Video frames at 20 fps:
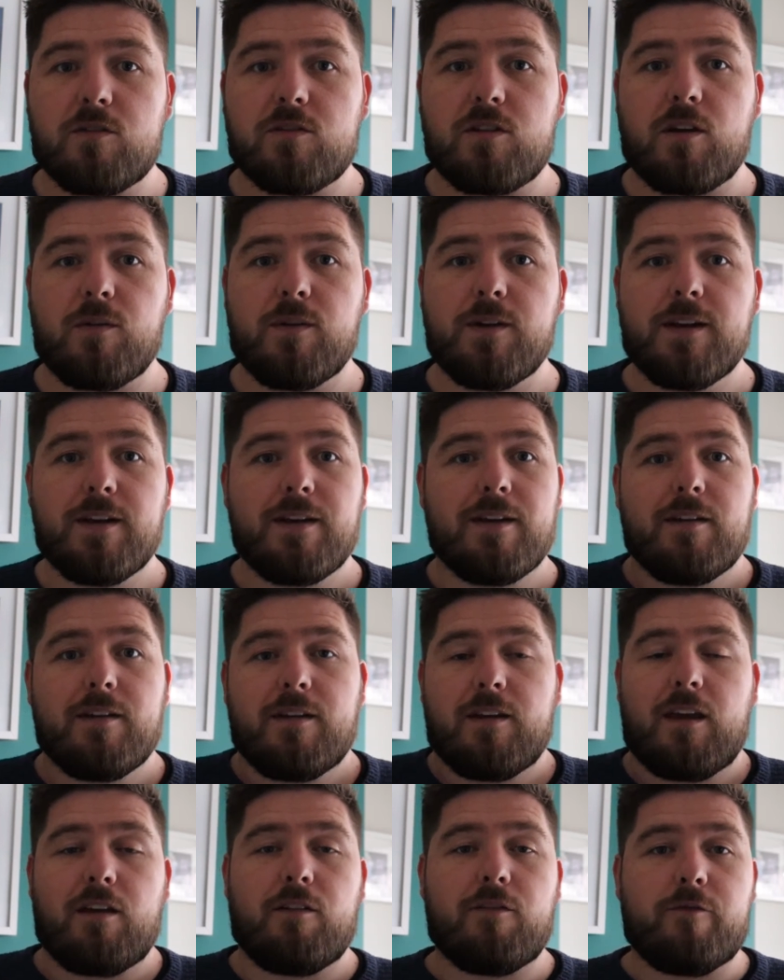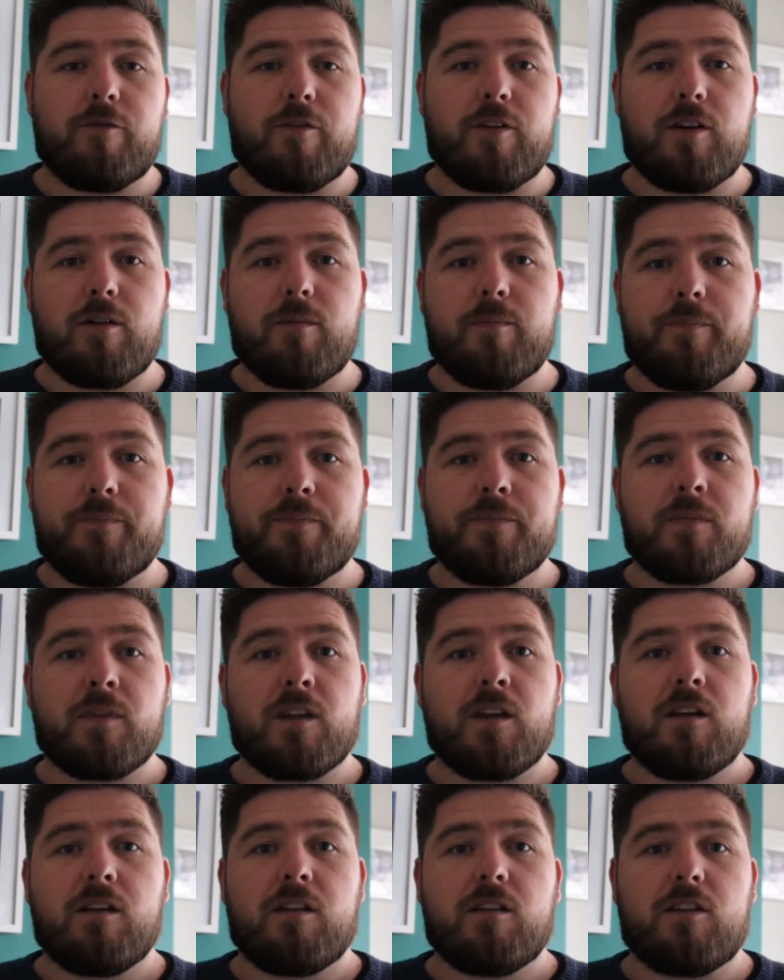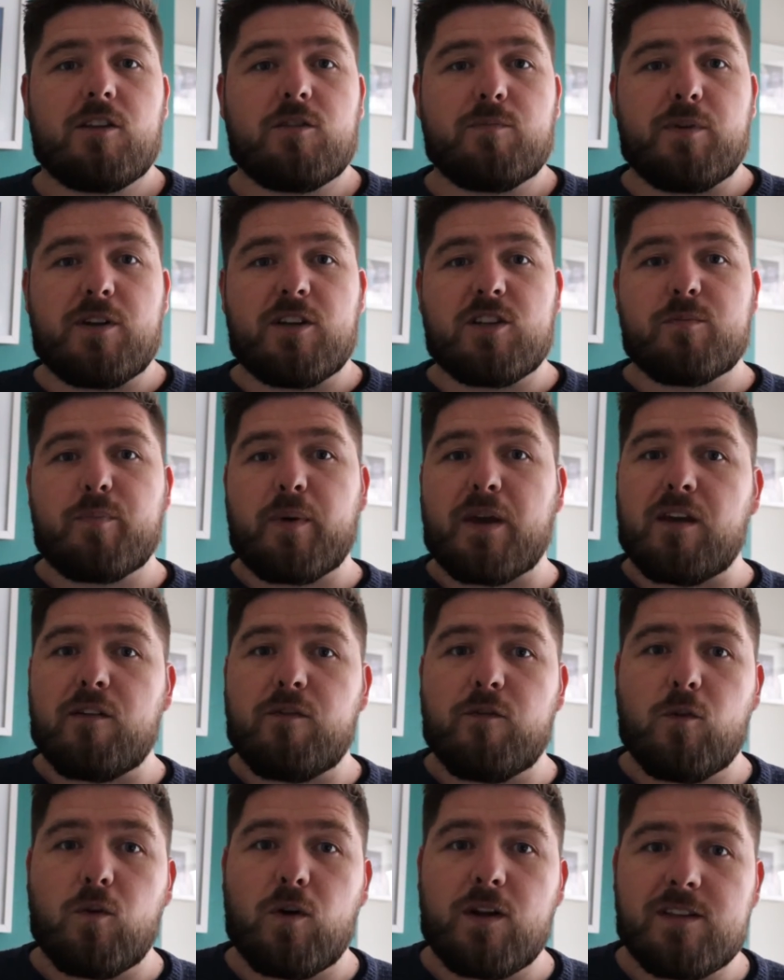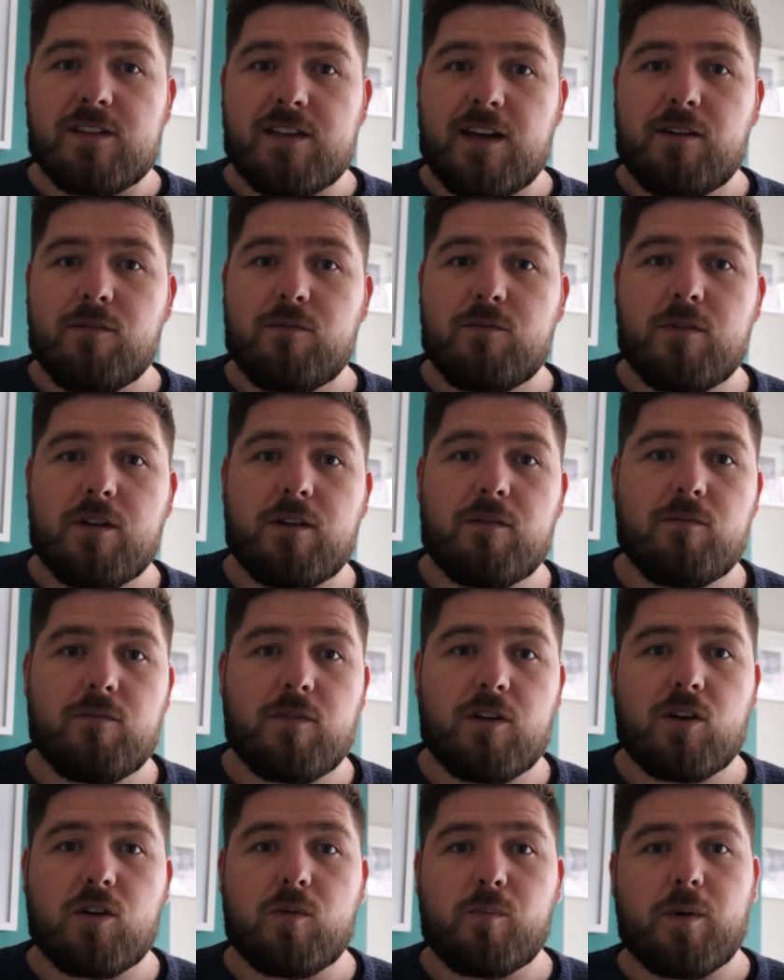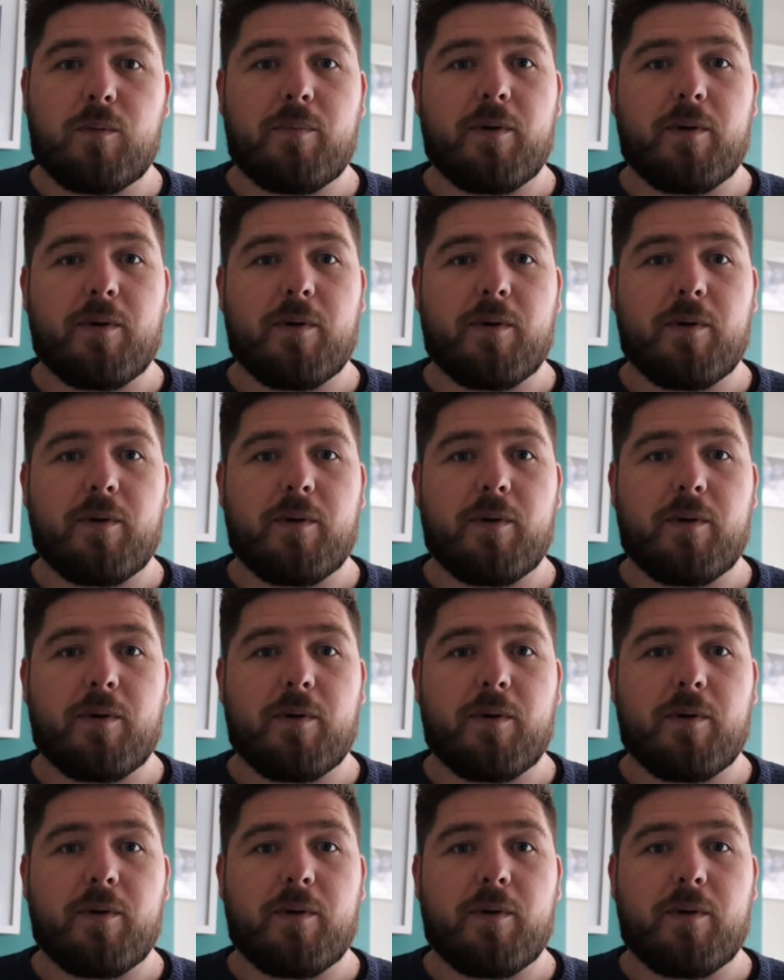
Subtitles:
So if there's been a spate of fallings out, then it could be